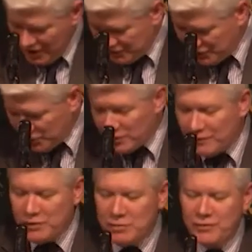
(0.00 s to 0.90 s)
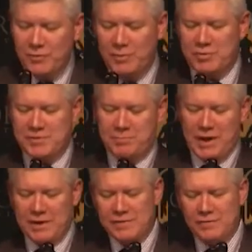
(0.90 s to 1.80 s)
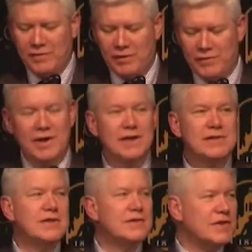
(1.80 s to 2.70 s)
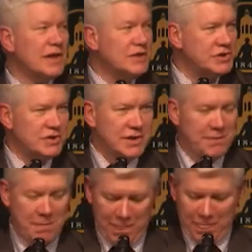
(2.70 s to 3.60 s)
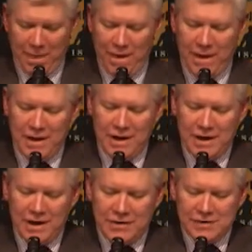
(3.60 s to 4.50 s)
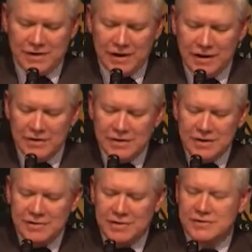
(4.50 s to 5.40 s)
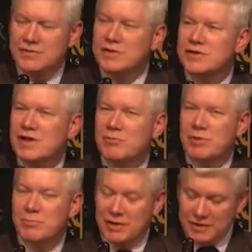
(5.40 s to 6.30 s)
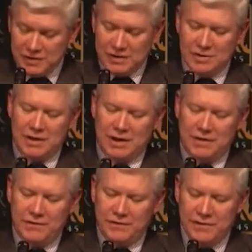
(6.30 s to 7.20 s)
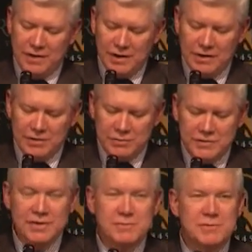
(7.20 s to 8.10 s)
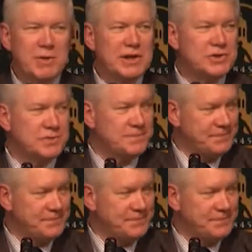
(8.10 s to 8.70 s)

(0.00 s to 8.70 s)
So, viewed from the perspective of the 19th century, there's little in the details of contemporary political life that would seem special